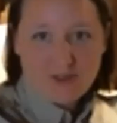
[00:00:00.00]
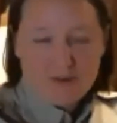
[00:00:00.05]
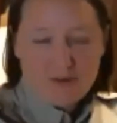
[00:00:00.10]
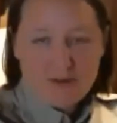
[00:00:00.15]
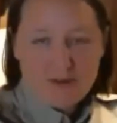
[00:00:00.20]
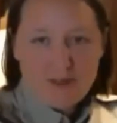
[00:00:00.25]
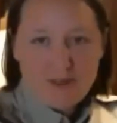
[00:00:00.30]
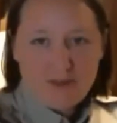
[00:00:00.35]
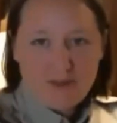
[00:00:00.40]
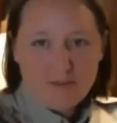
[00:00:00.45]

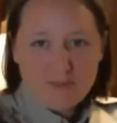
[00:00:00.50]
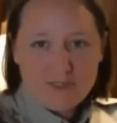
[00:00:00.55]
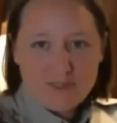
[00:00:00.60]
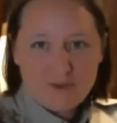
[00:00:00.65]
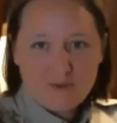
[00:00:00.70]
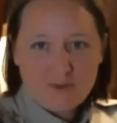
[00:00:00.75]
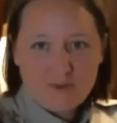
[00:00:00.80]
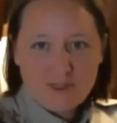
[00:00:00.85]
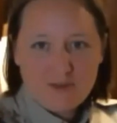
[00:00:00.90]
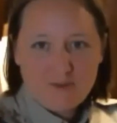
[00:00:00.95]
I'm
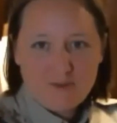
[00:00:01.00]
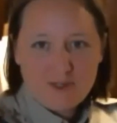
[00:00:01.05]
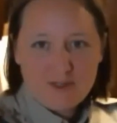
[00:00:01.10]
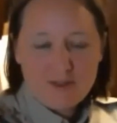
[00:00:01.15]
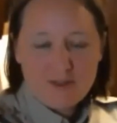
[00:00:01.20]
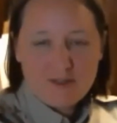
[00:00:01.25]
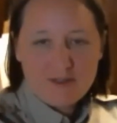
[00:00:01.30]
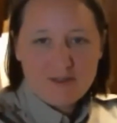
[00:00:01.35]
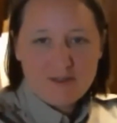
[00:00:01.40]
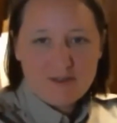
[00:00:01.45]
assuming they mean
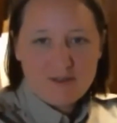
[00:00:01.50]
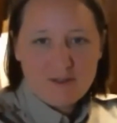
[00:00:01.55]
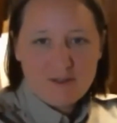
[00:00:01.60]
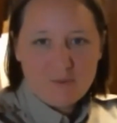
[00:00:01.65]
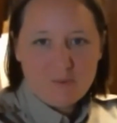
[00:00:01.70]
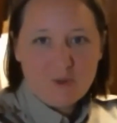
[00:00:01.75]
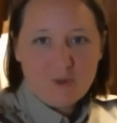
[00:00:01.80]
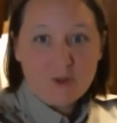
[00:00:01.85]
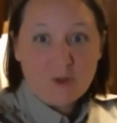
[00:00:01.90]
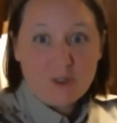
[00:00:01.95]

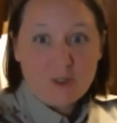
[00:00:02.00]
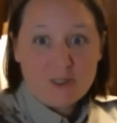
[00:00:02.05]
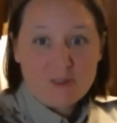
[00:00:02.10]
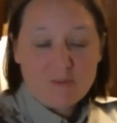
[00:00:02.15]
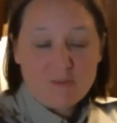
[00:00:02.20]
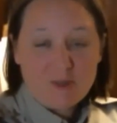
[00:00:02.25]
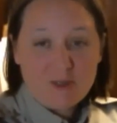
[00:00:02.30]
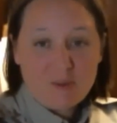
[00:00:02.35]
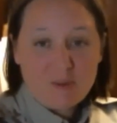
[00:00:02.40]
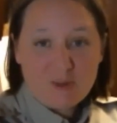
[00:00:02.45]
the buildings
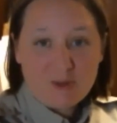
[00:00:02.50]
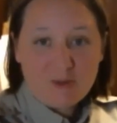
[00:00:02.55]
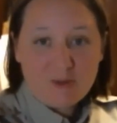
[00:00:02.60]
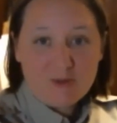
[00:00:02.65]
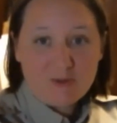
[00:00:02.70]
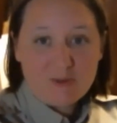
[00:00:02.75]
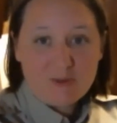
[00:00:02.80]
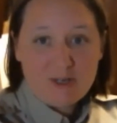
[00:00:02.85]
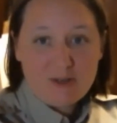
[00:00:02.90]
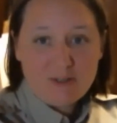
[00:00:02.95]
being built
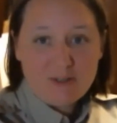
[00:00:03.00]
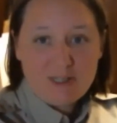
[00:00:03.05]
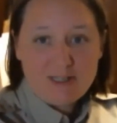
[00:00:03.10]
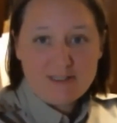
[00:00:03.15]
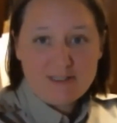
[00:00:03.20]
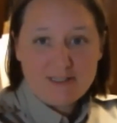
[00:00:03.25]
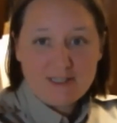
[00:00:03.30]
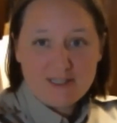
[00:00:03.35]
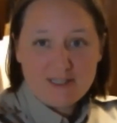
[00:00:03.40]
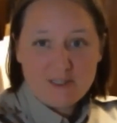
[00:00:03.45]
around
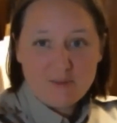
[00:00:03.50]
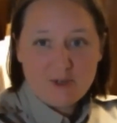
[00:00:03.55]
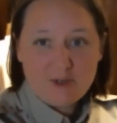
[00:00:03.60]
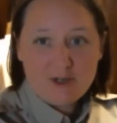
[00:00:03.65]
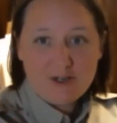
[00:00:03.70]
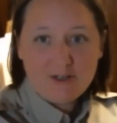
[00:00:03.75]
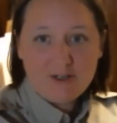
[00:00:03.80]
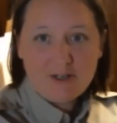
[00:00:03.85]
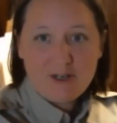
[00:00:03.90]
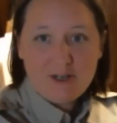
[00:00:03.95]
Cascades
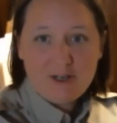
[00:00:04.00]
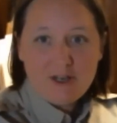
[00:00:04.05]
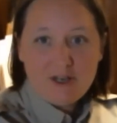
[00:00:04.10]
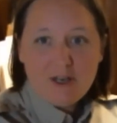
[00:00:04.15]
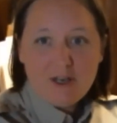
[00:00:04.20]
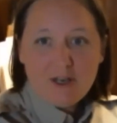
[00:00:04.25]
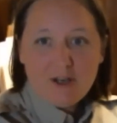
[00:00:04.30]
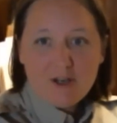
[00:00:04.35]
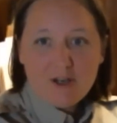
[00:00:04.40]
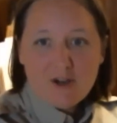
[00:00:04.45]
Park,
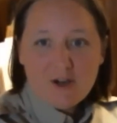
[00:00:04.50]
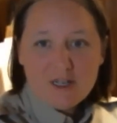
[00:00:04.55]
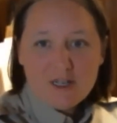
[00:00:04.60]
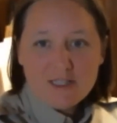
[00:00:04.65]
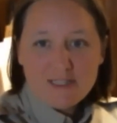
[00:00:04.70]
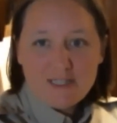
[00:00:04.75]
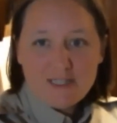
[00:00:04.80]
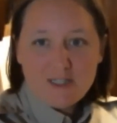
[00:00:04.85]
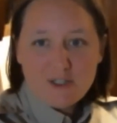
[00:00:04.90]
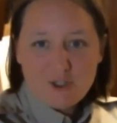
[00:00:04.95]

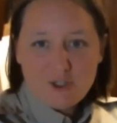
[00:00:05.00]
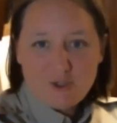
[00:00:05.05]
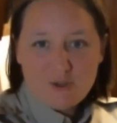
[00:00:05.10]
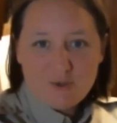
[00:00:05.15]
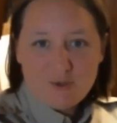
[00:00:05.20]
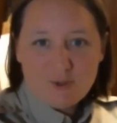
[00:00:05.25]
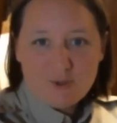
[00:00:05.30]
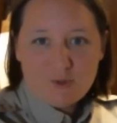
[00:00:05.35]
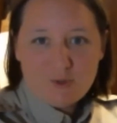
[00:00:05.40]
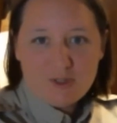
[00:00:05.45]
cause
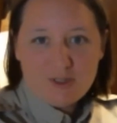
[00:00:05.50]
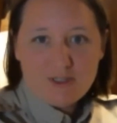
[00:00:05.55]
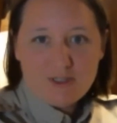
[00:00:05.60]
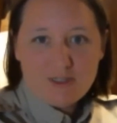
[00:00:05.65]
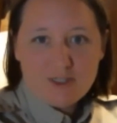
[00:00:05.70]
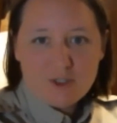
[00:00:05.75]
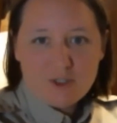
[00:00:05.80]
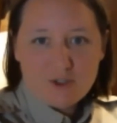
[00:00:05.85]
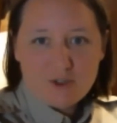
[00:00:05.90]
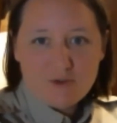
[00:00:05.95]
issues with
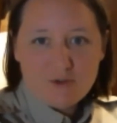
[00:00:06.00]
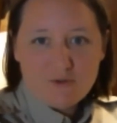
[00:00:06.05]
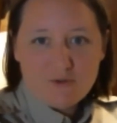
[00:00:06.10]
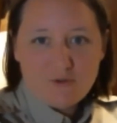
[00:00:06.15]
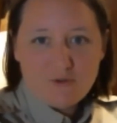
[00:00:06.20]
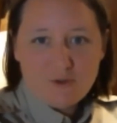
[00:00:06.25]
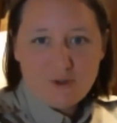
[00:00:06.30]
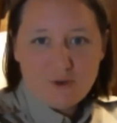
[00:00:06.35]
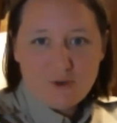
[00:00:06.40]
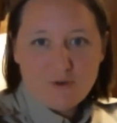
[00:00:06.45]
additional
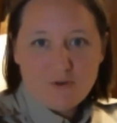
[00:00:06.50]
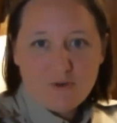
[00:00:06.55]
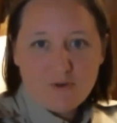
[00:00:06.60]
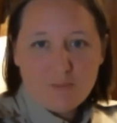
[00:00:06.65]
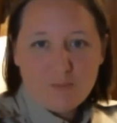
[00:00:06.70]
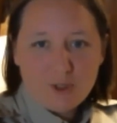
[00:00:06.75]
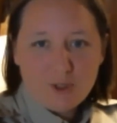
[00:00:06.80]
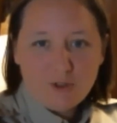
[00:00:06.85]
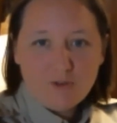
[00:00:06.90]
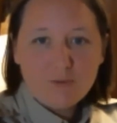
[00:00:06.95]

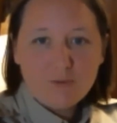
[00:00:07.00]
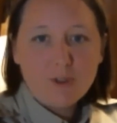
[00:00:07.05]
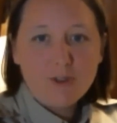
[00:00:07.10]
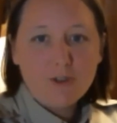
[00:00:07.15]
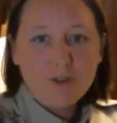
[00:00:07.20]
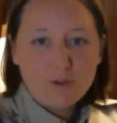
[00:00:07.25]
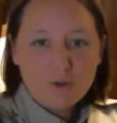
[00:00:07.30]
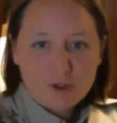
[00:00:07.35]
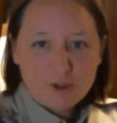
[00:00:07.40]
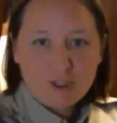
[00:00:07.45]

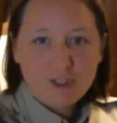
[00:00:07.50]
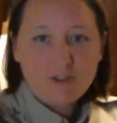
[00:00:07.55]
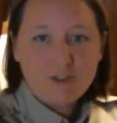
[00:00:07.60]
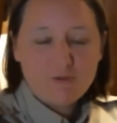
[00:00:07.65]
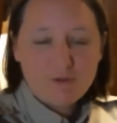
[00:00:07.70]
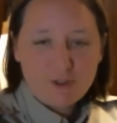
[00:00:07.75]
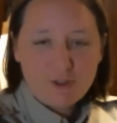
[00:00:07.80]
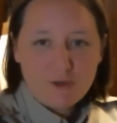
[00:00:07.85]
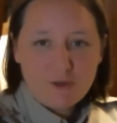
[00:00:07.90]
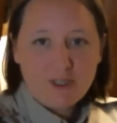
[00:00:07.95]
pollution
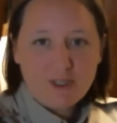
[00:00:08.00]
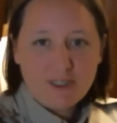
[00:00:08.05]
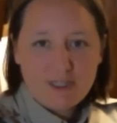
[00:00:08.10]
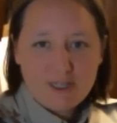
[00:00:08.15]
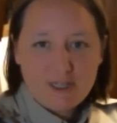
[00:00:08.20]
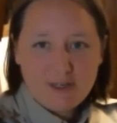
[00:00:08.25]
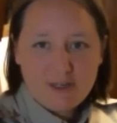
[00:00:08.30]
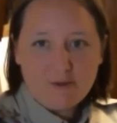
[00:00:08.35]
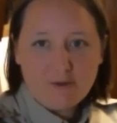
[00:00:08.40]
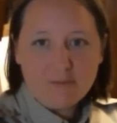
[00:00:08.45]
flowing
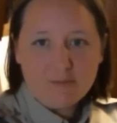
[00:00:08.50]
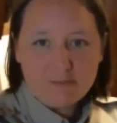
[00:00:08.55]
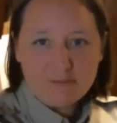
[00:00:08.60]
down?